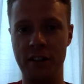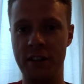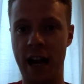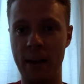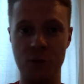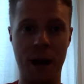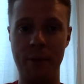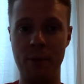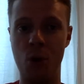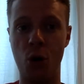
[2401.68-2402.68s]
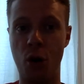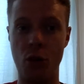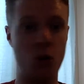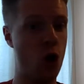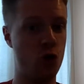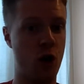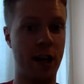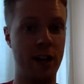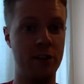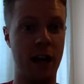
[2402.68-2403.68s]
types might be more on the
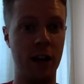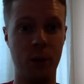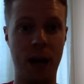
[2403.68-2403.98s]
non-tracking style.